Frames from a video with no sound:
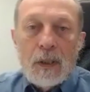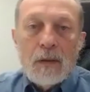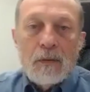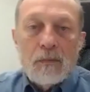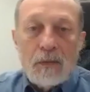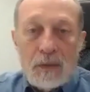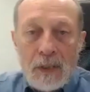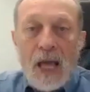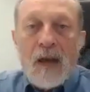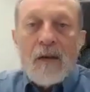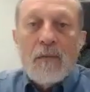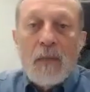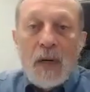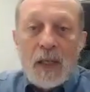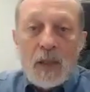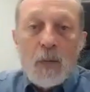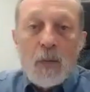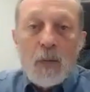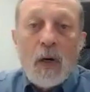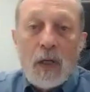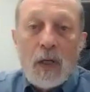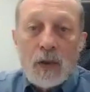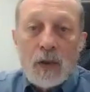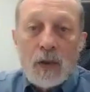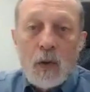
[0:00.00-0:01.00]
have much
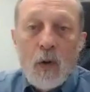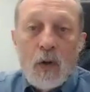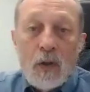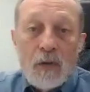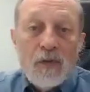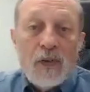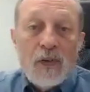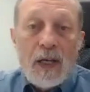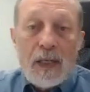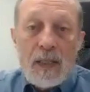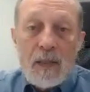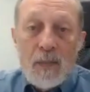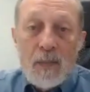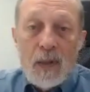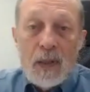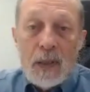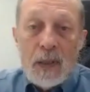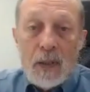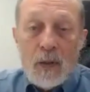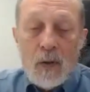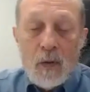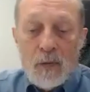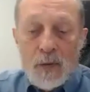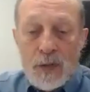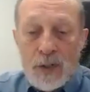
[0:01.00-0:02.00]
more control and flexibility
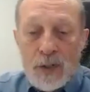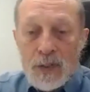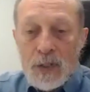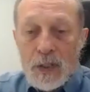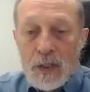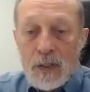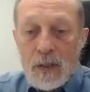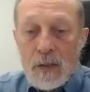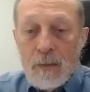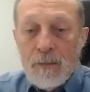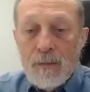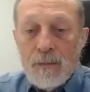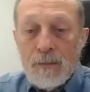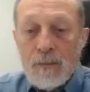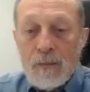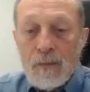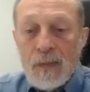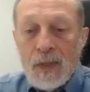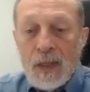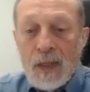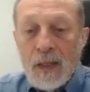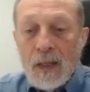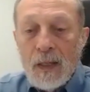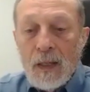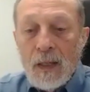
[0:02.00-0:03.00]
over the system.
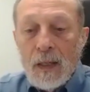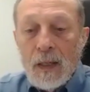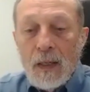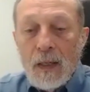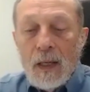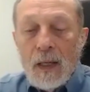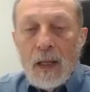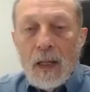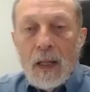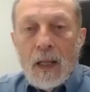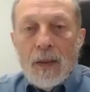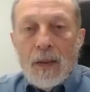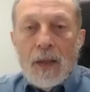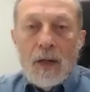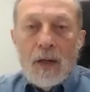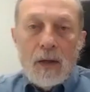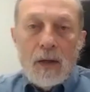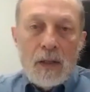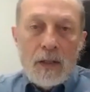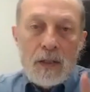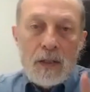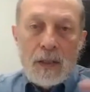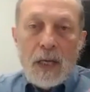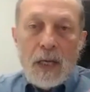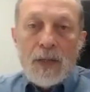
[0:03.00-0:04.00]
There
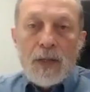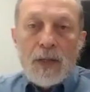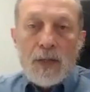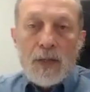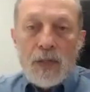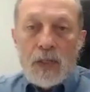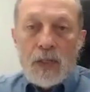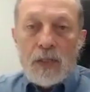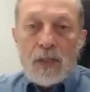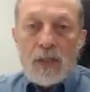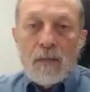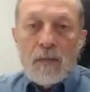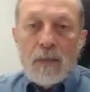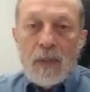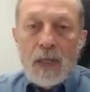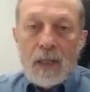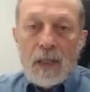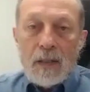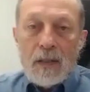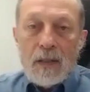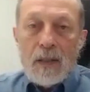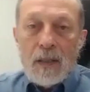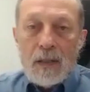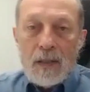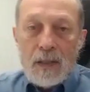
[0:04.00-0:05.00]
is another system that
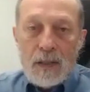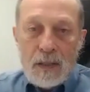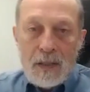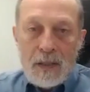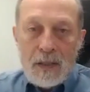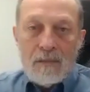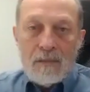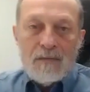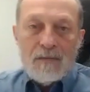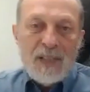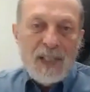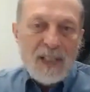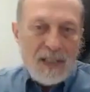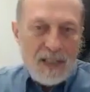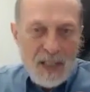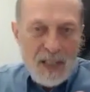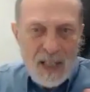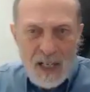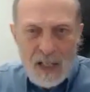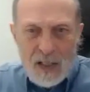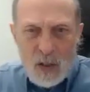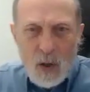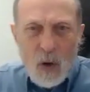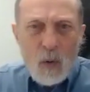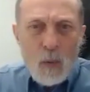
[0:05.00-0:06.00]
is in
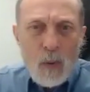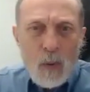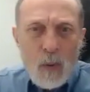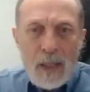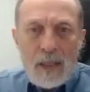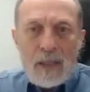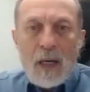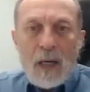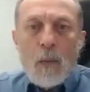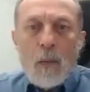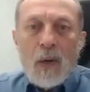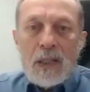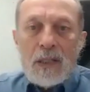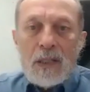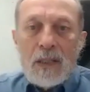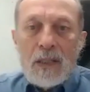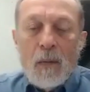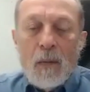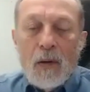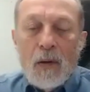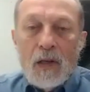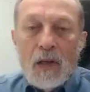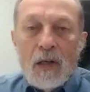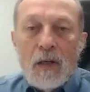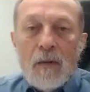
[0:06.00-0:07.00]
its own way somewhat
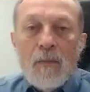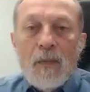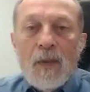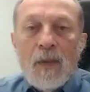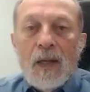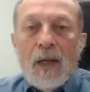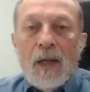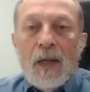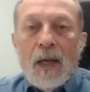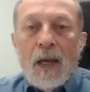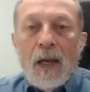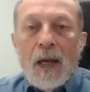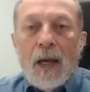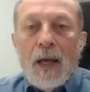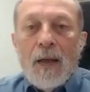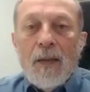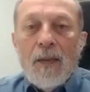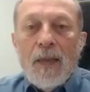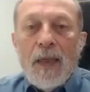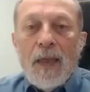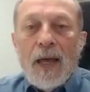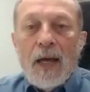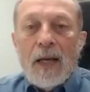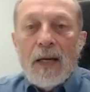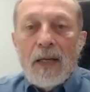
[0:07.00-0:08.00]
similar, and
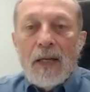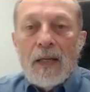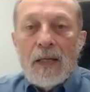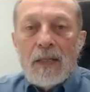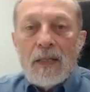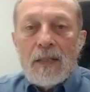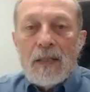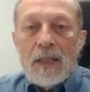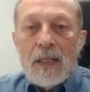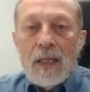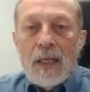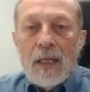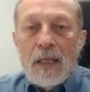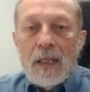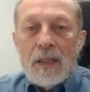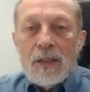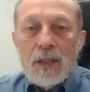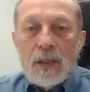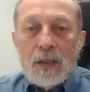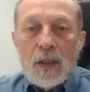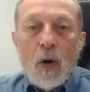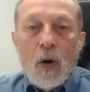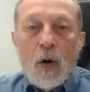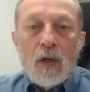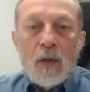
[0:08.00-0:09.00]
that is the
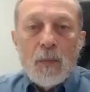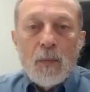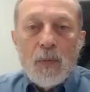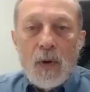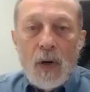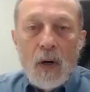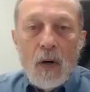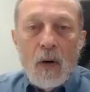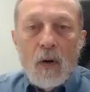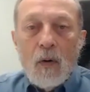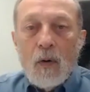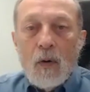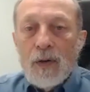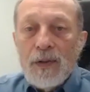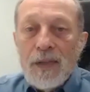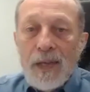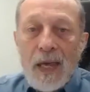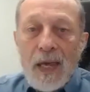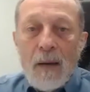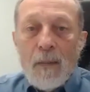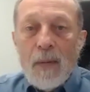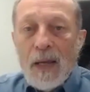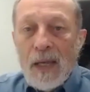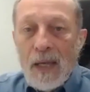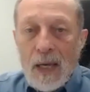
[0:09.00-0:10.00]
Sedona Pro or the
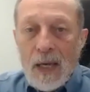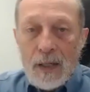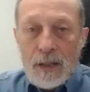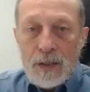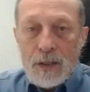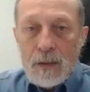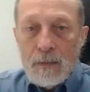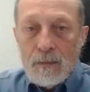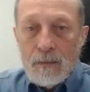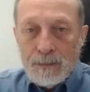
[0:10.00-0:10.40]
MAS.